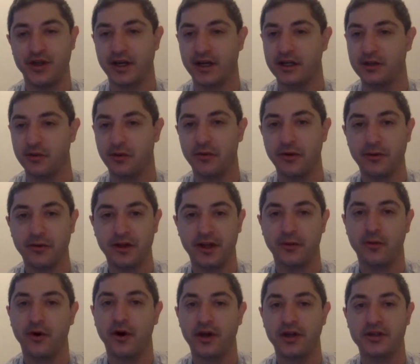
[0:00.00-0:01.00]
Because what we really
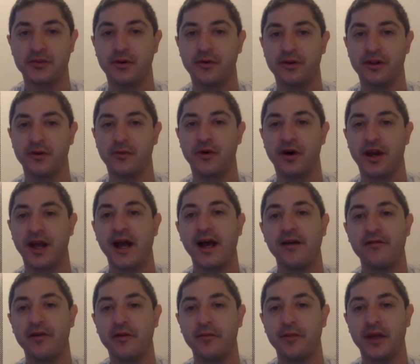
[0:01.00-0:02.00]
want is we really want to have
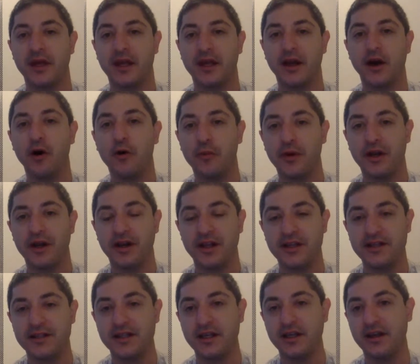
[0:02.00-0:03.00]
it be open and
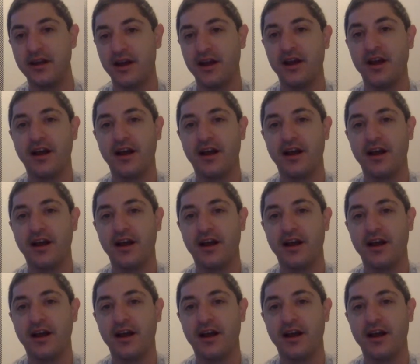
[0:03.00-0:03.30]
easy